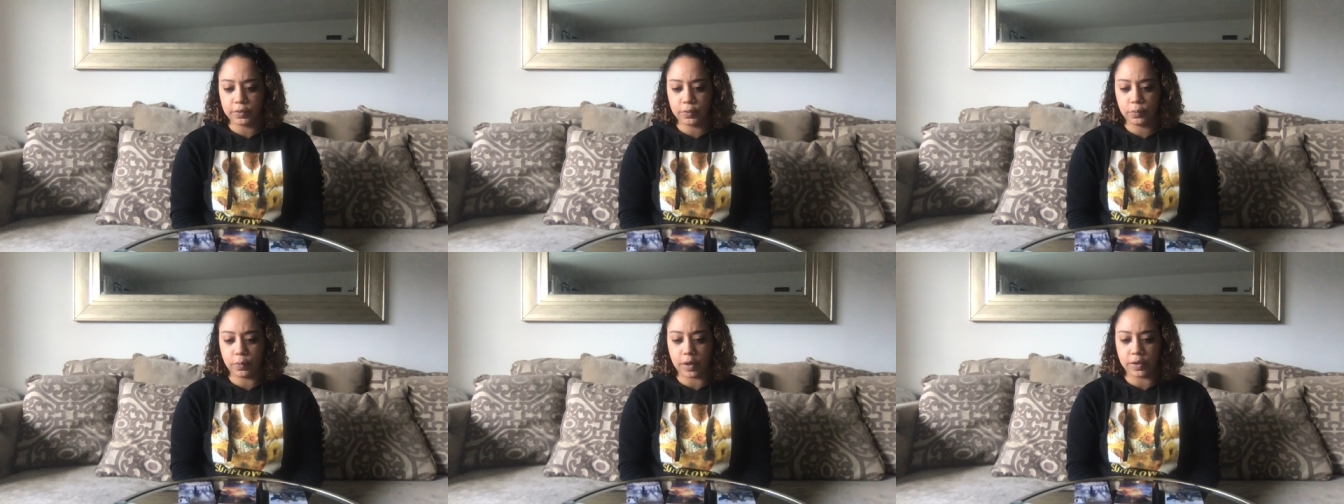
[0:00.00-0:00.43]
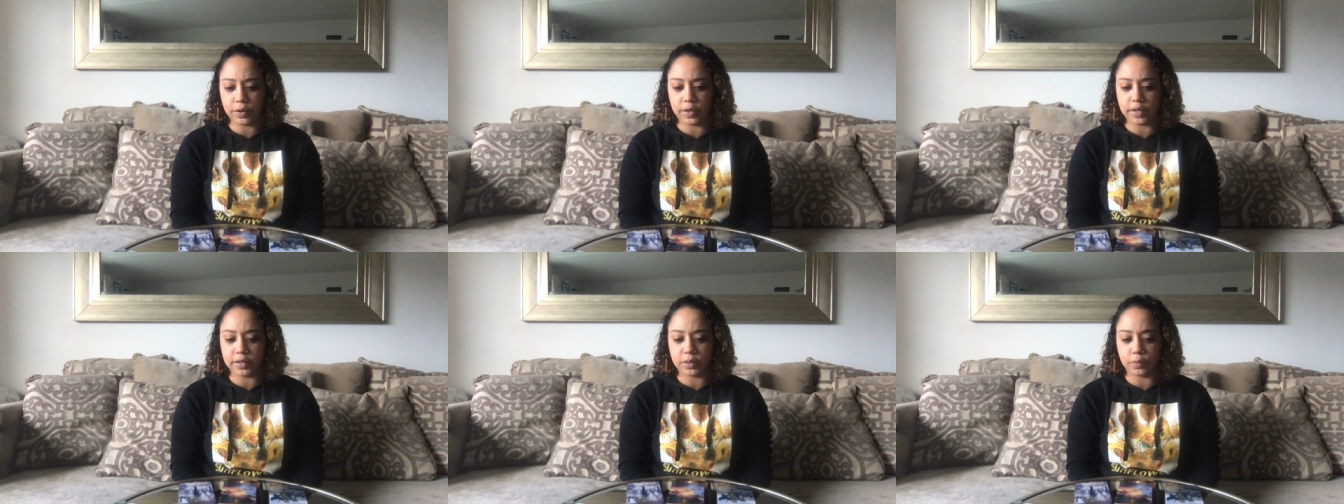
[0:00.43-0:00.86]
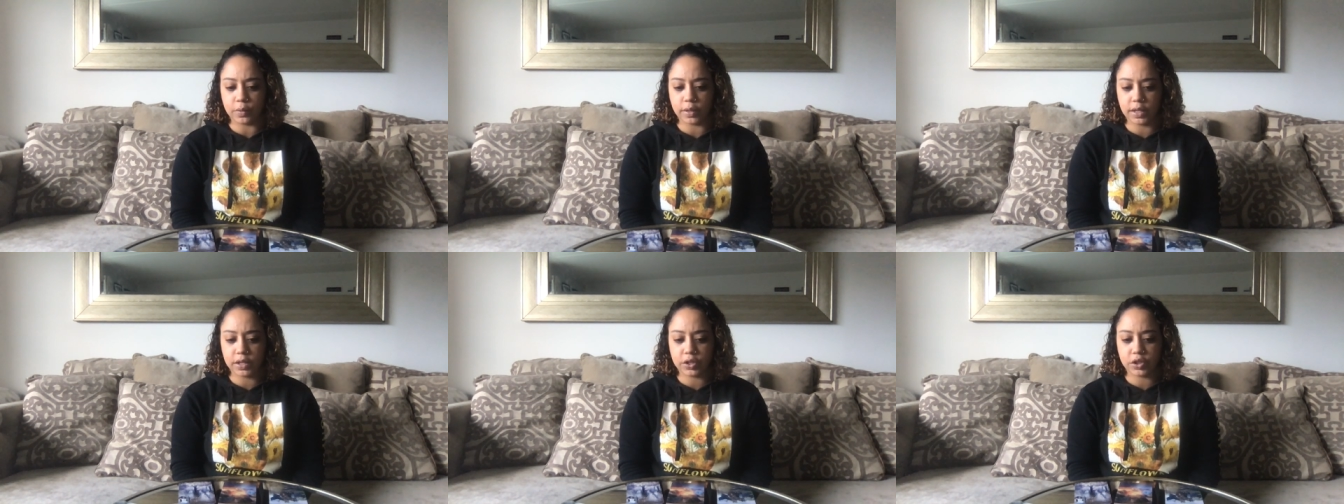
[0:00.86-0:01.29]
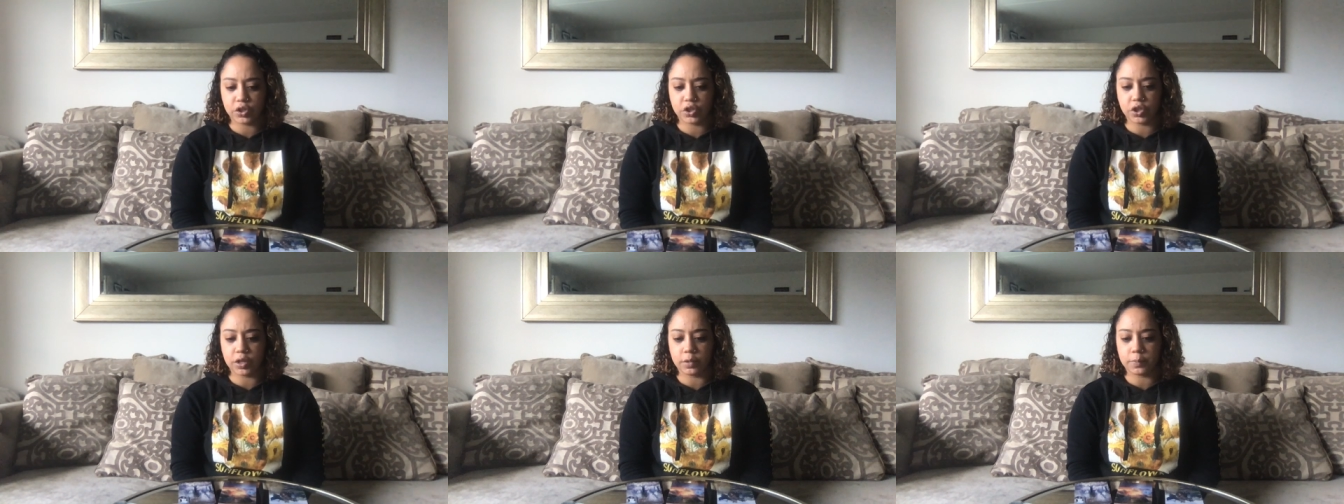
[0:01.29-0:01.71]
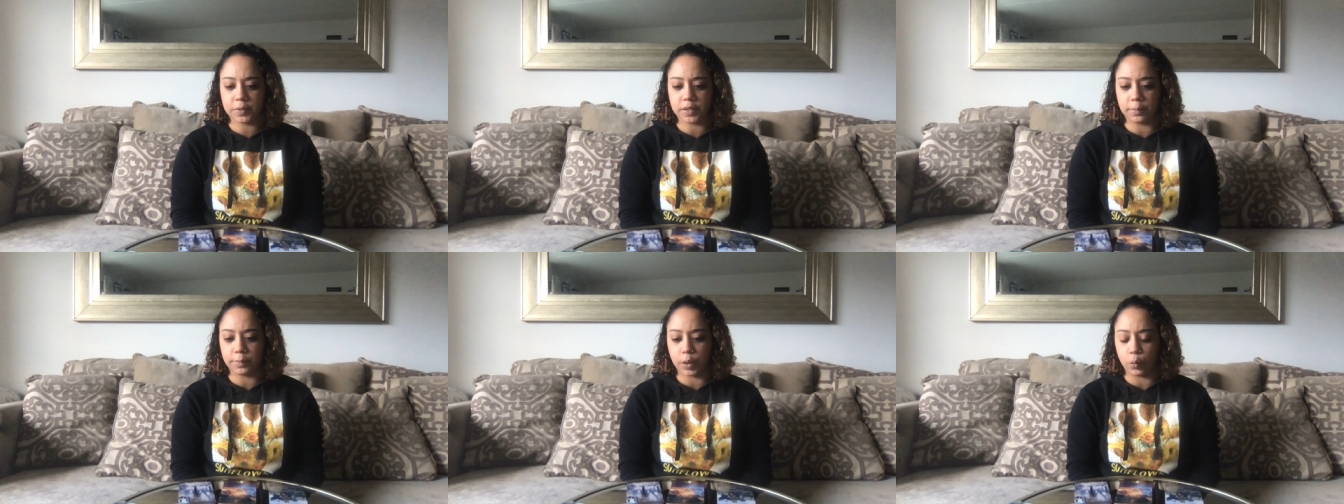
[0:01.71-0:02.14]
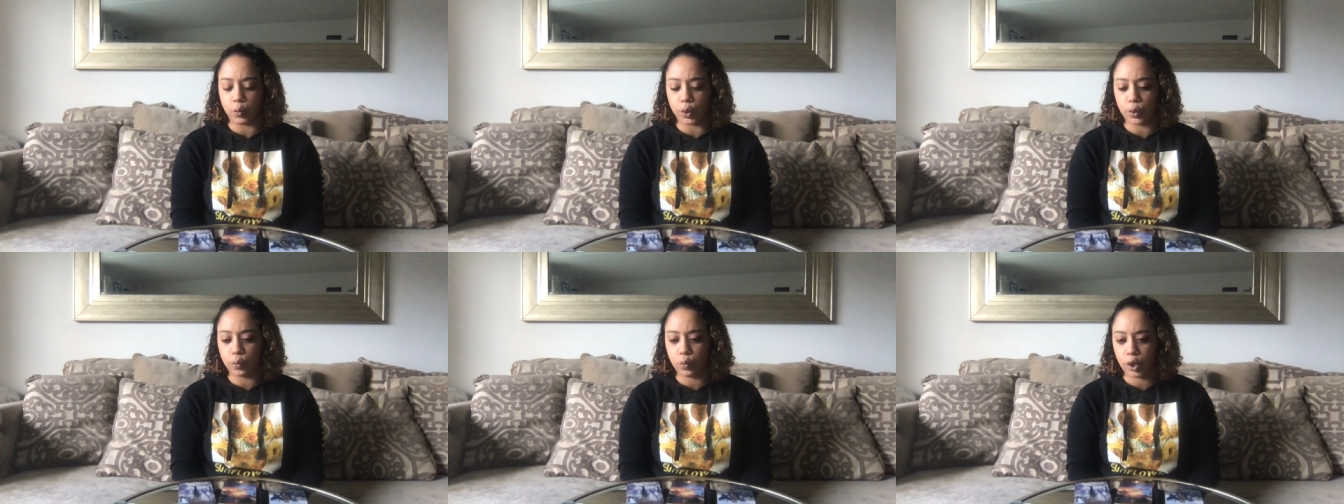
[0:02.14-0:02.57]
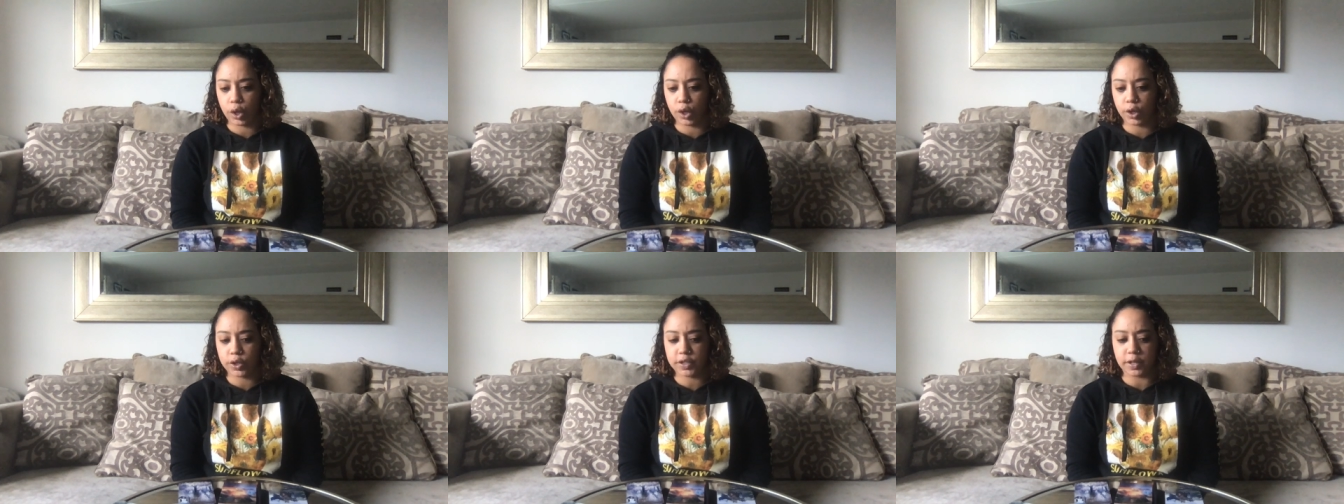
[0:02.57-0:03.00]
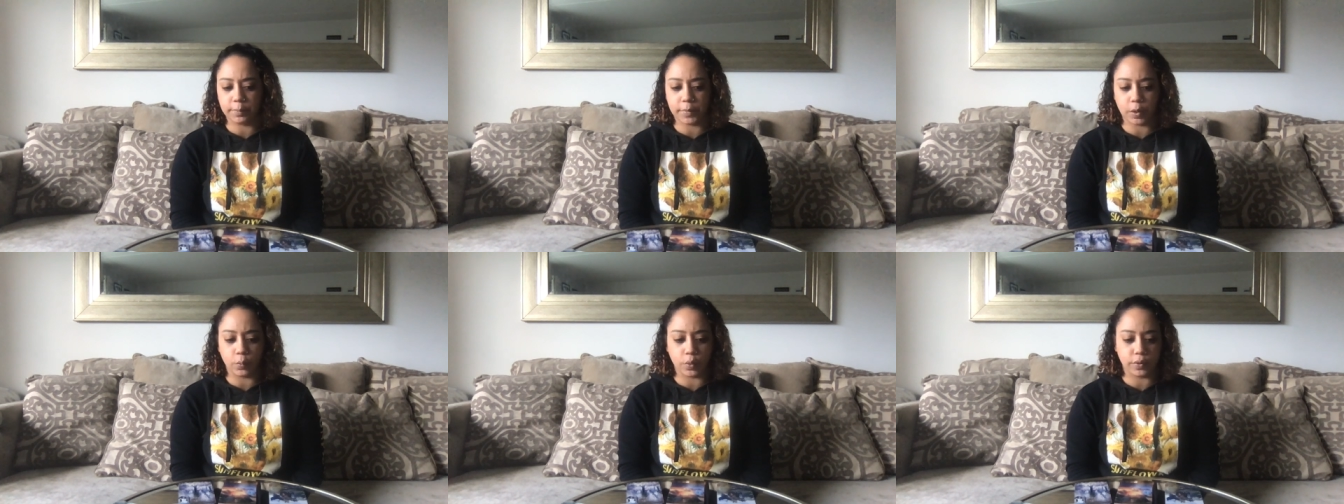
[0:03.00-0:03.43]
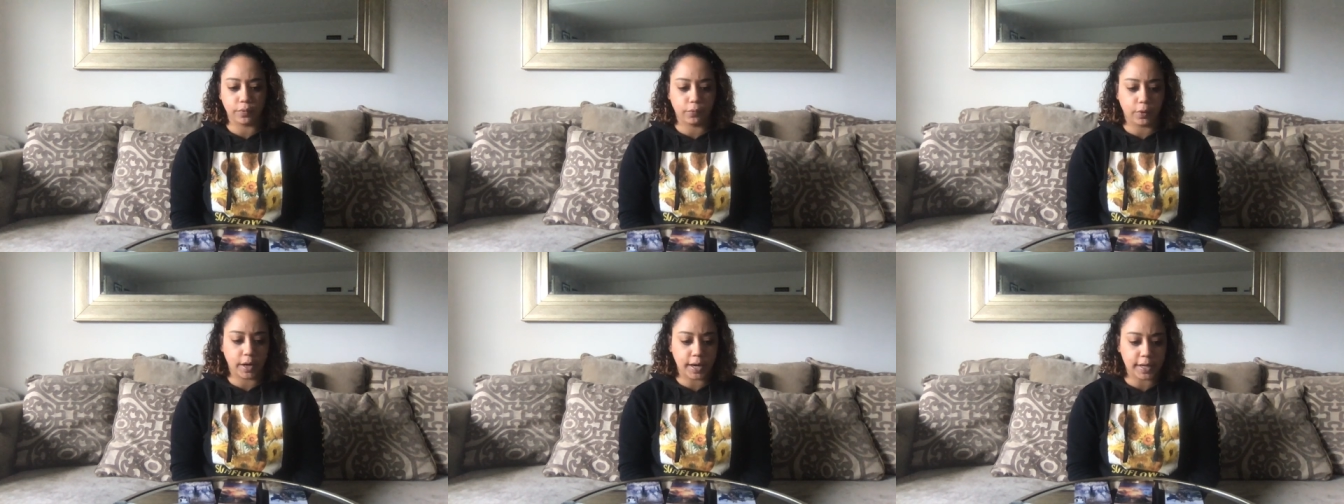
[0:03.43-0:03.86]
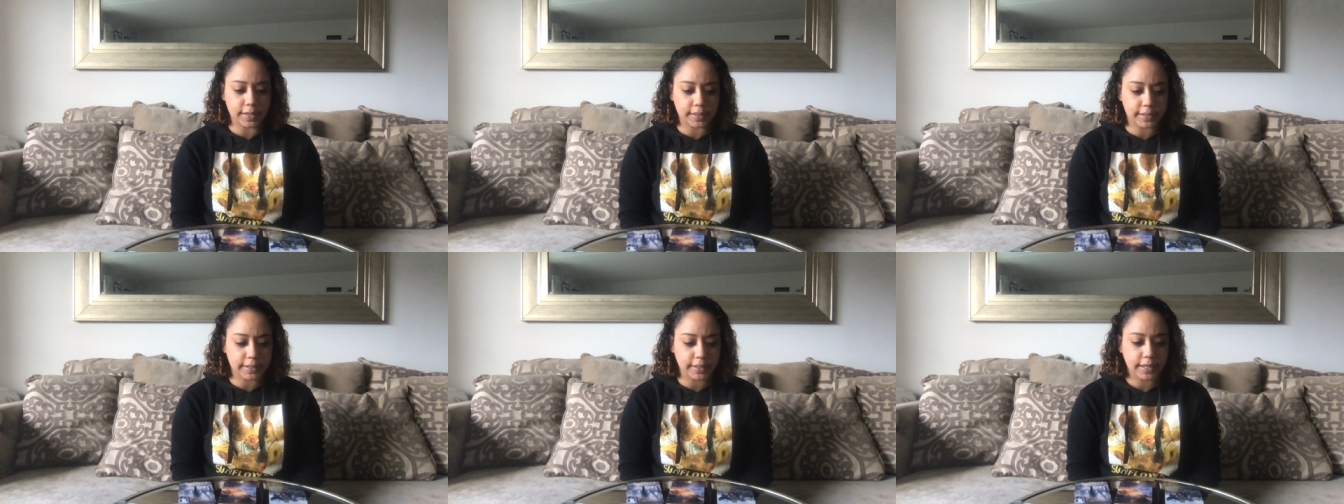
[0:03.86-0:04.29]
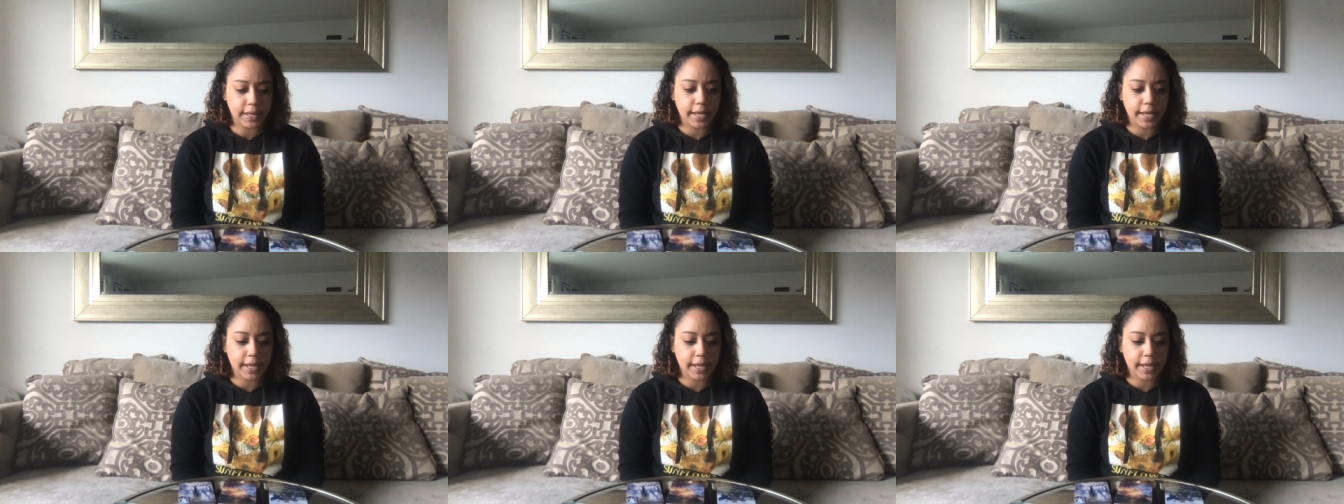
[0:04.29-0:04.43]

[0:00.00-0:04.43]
whether it's a relationship, something with work, something with friends.